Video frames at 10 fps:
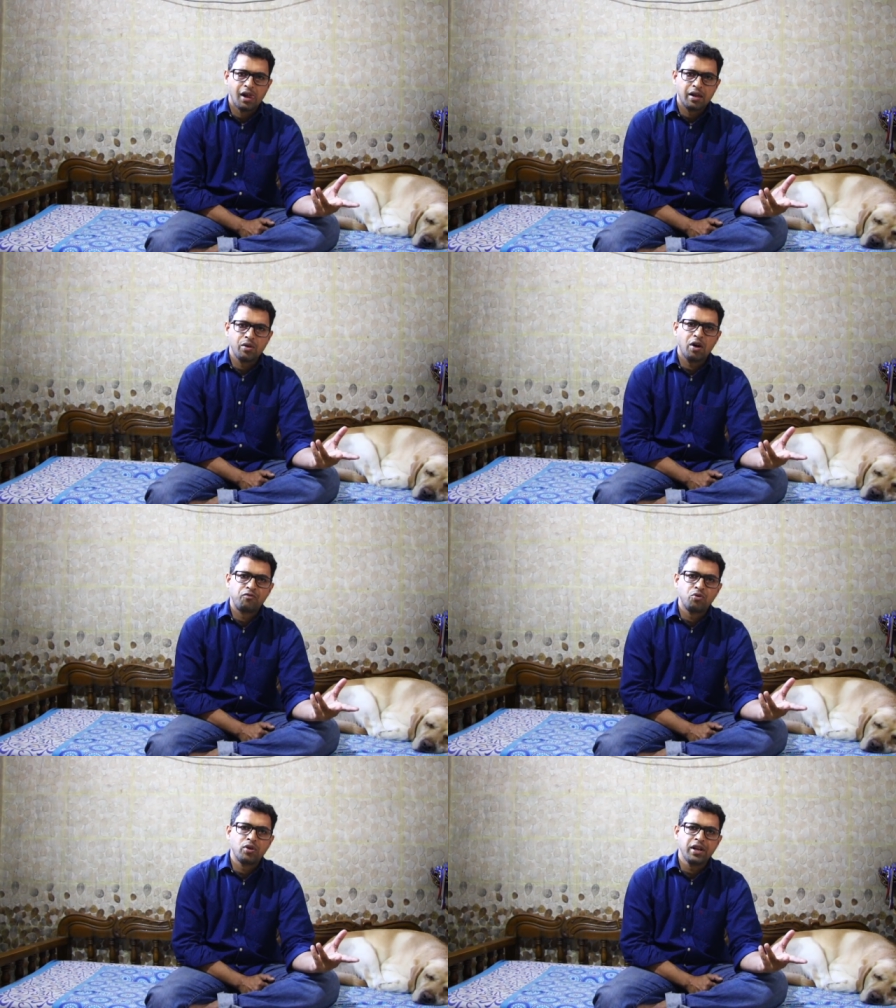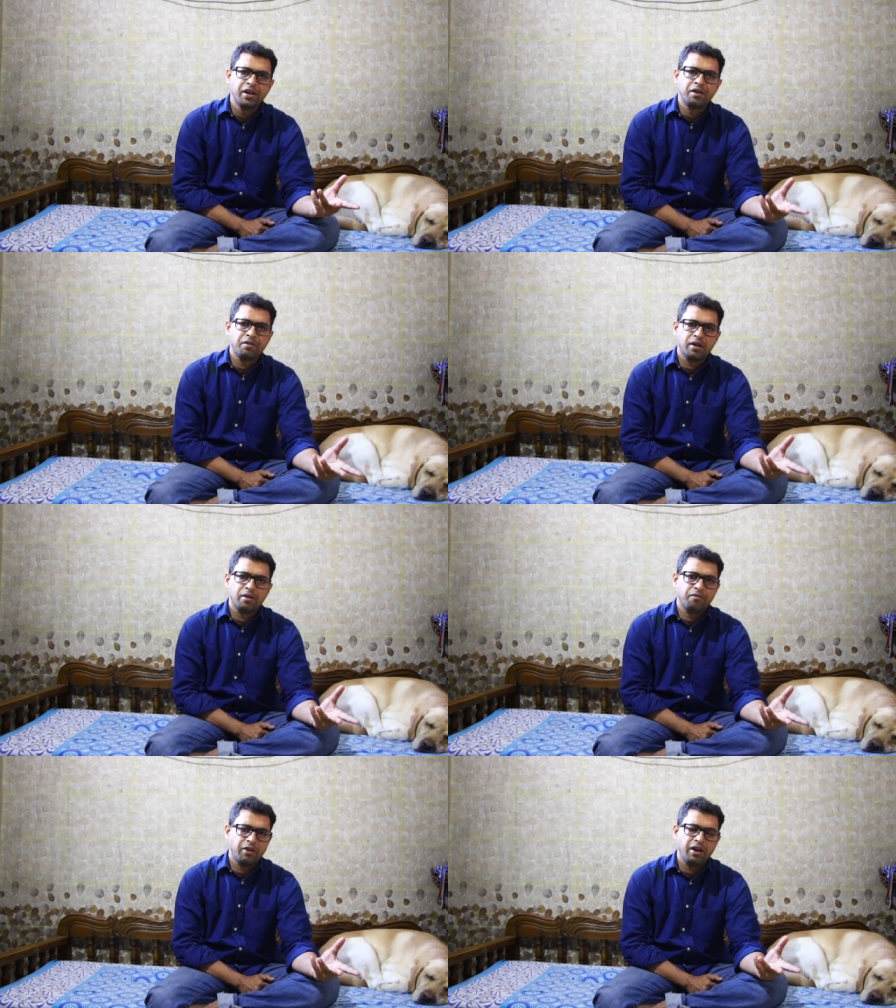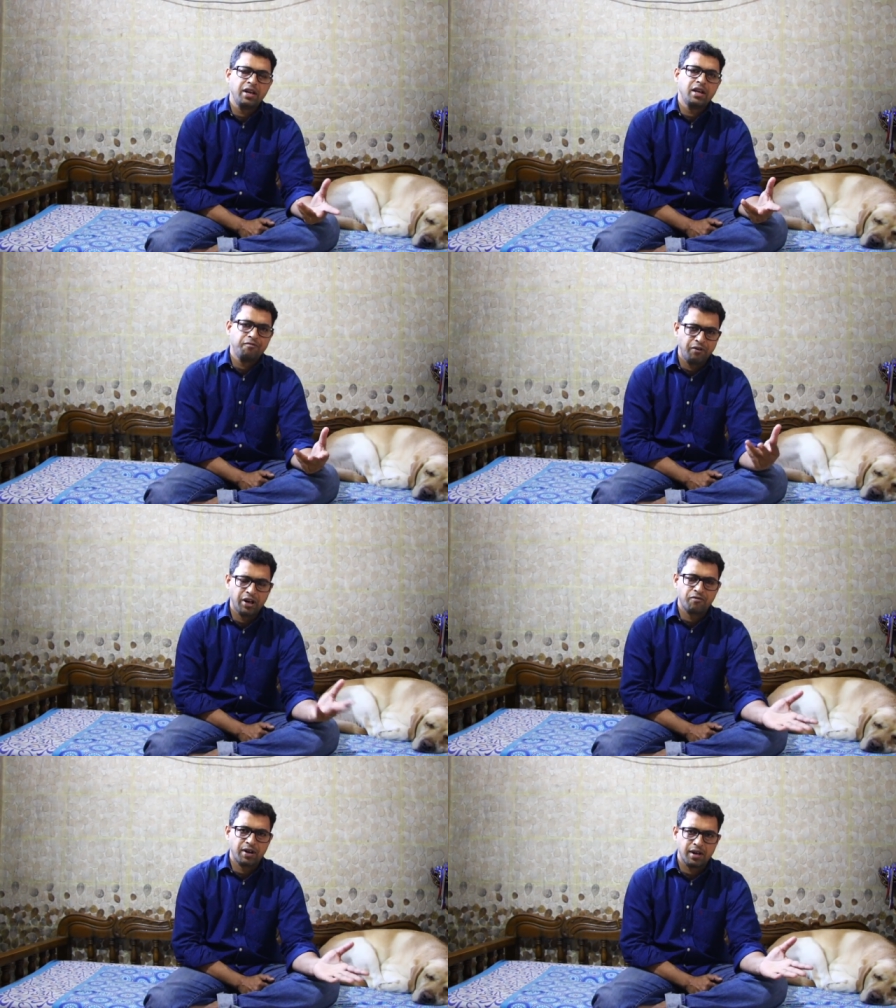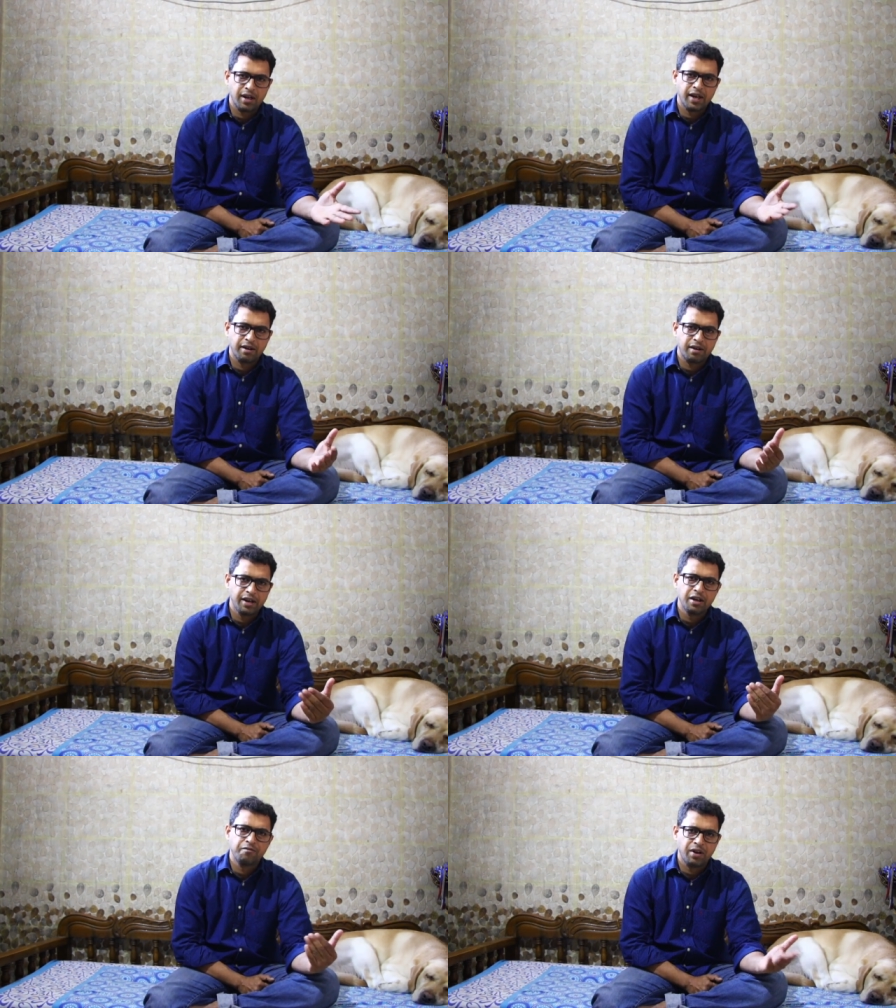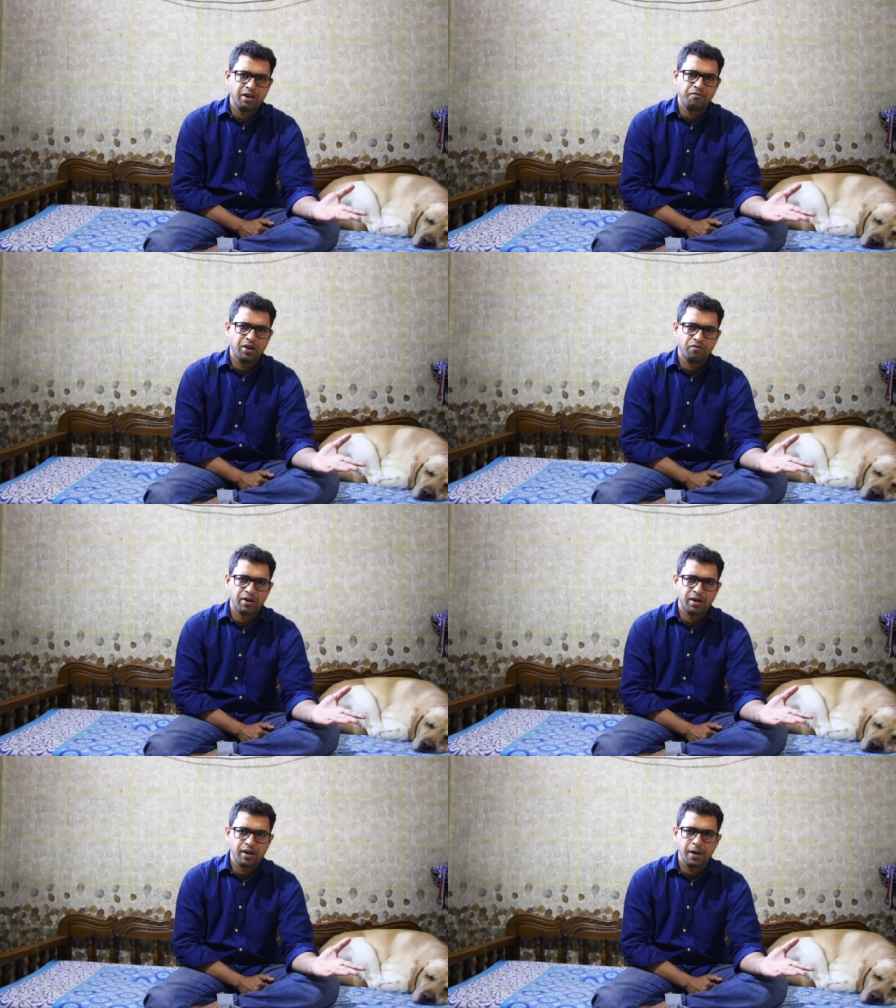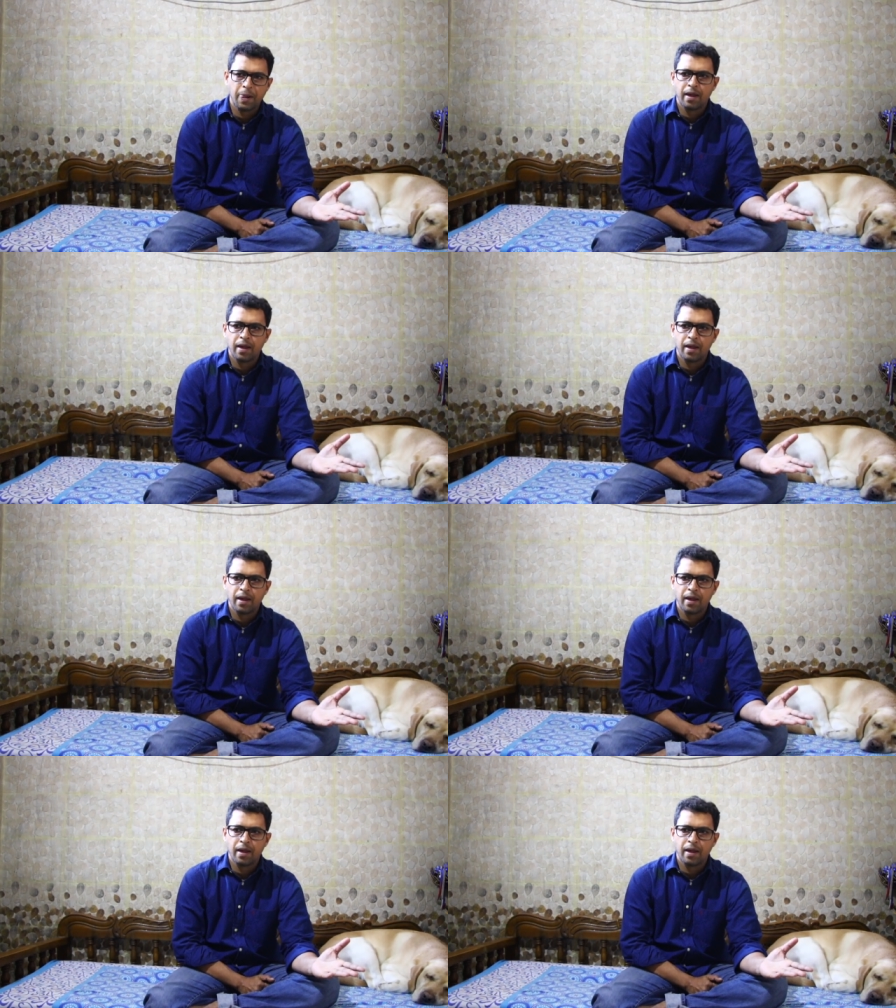you have to clean it very frequently.